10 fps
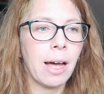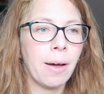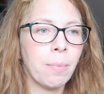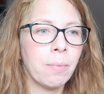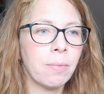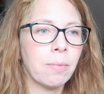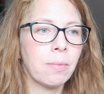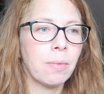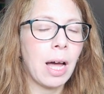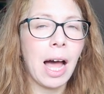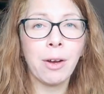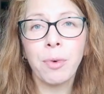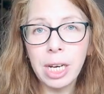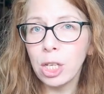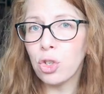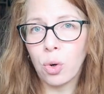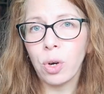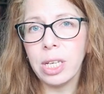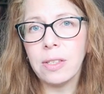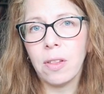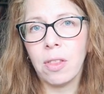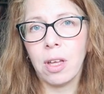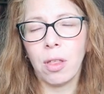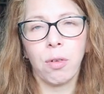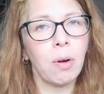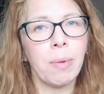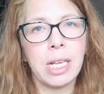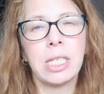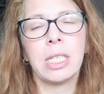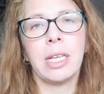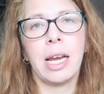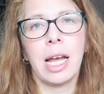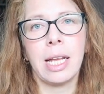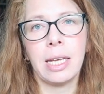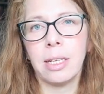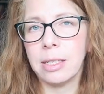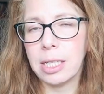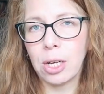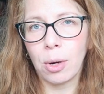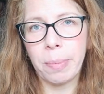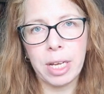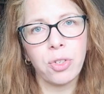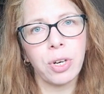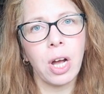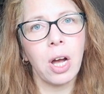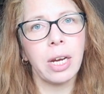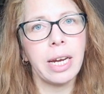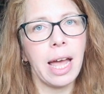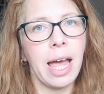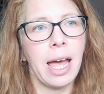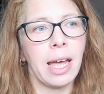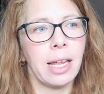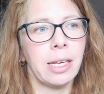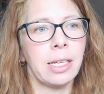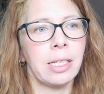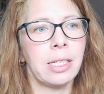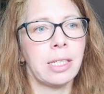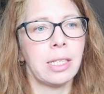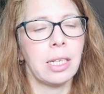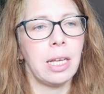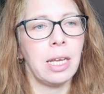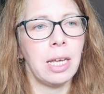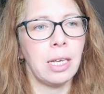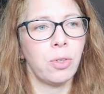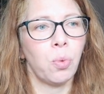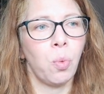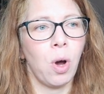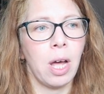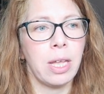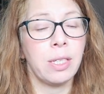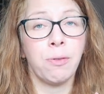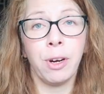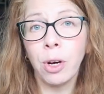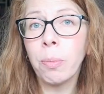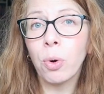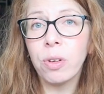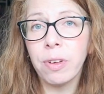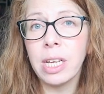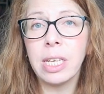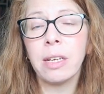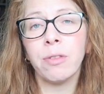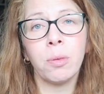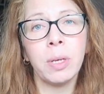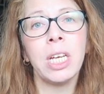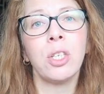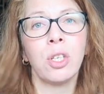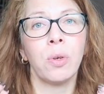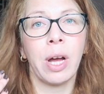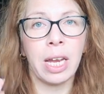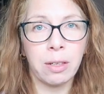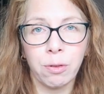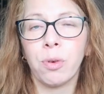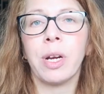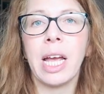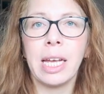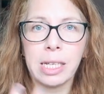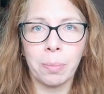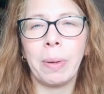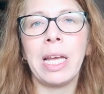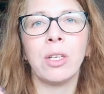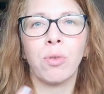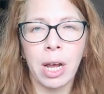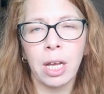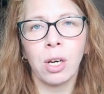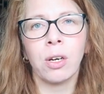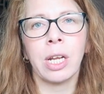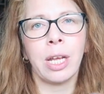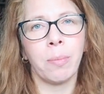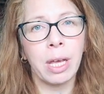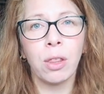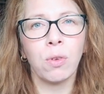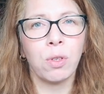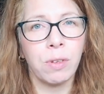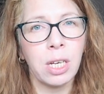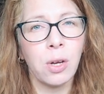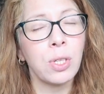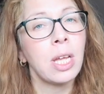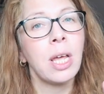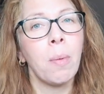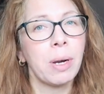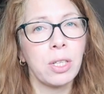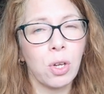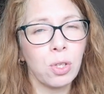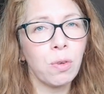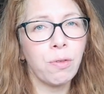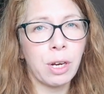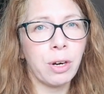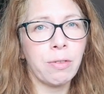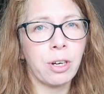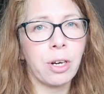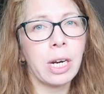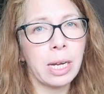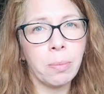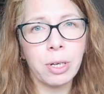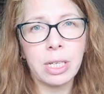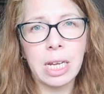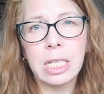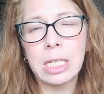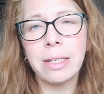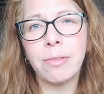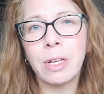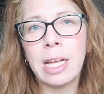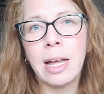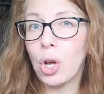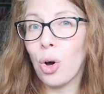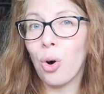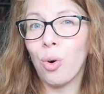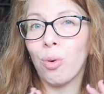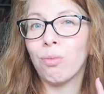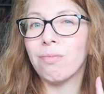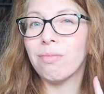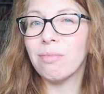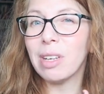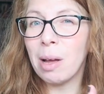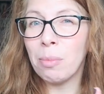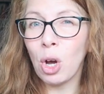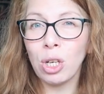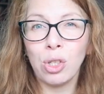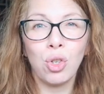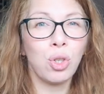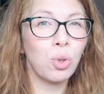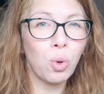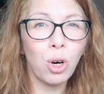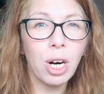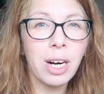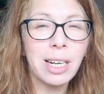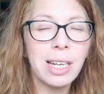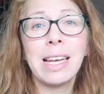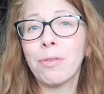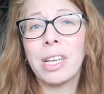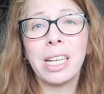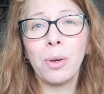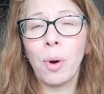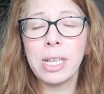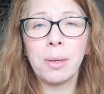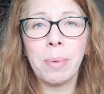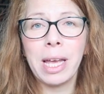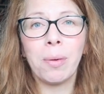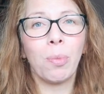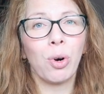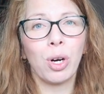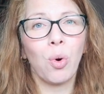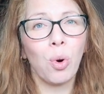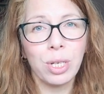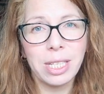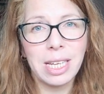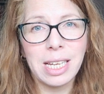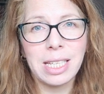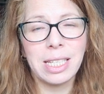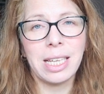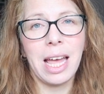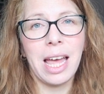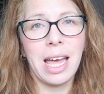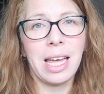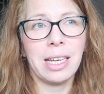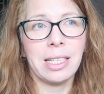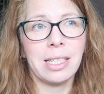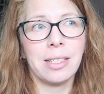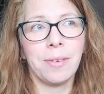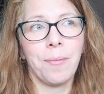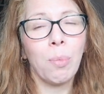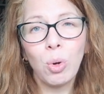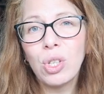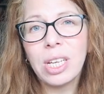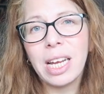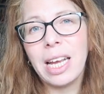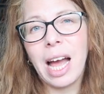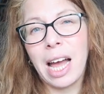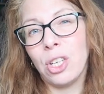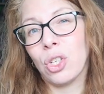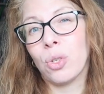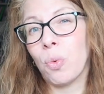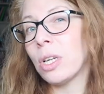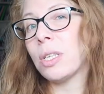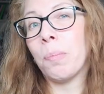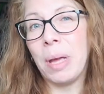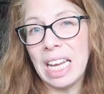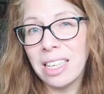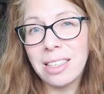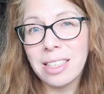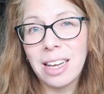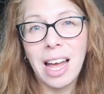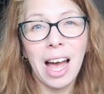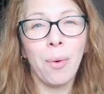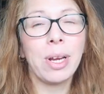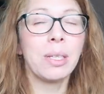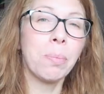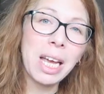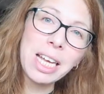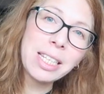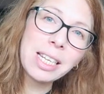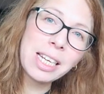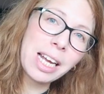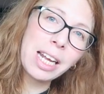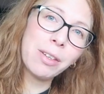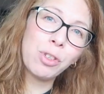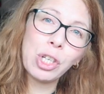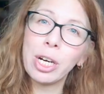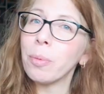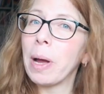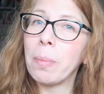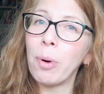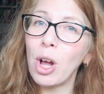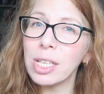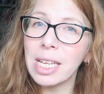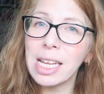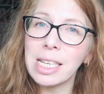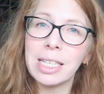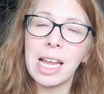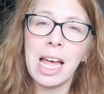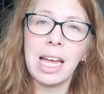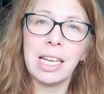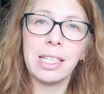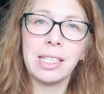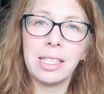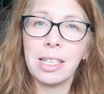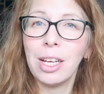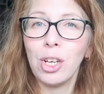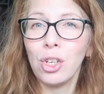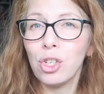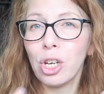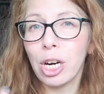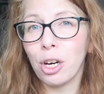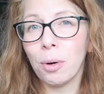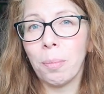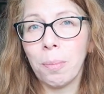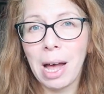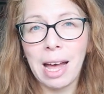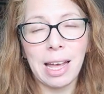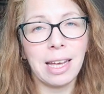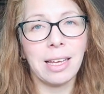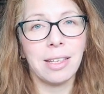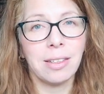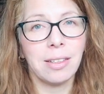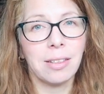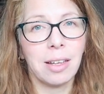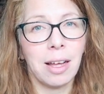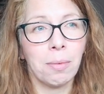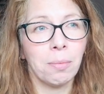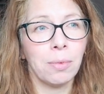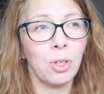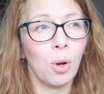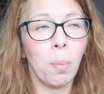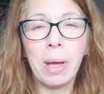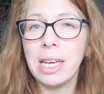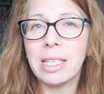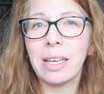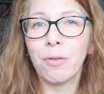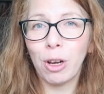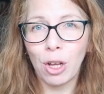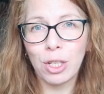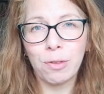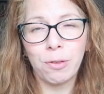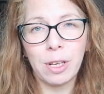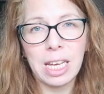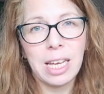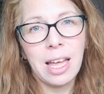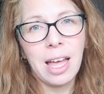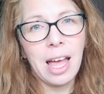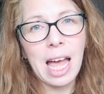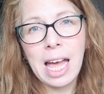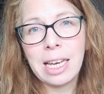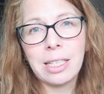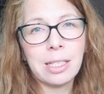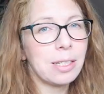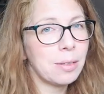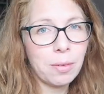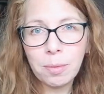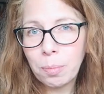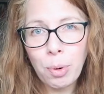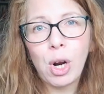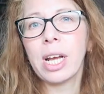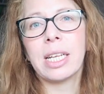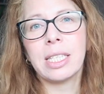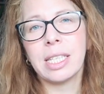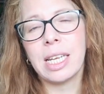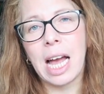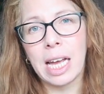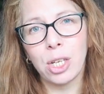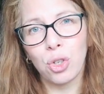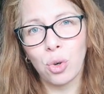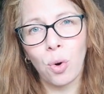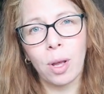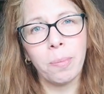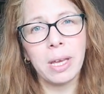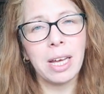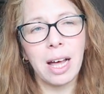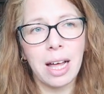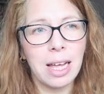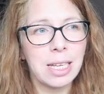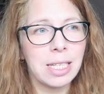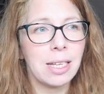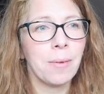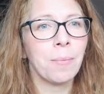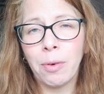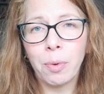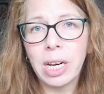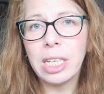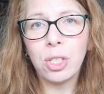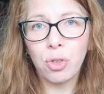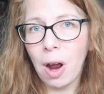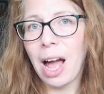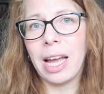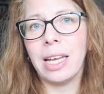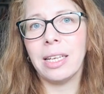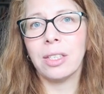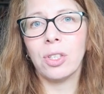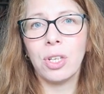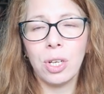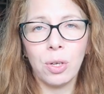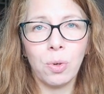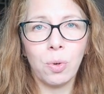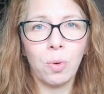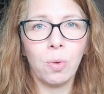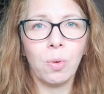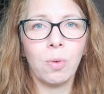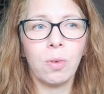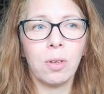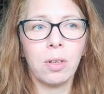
um, I really enjoyed the three months that I did on Patreon, and it was very motivating for me to kind of create and paint regularly and make those videos, but it's also very, very labor intensive. So I'm not sure. I definitely want to make more courses, and mostly I just want to paint. I want to paint and kind of share my process and share my, um, you know, painting philosophy and products that I enjoy, because I really try to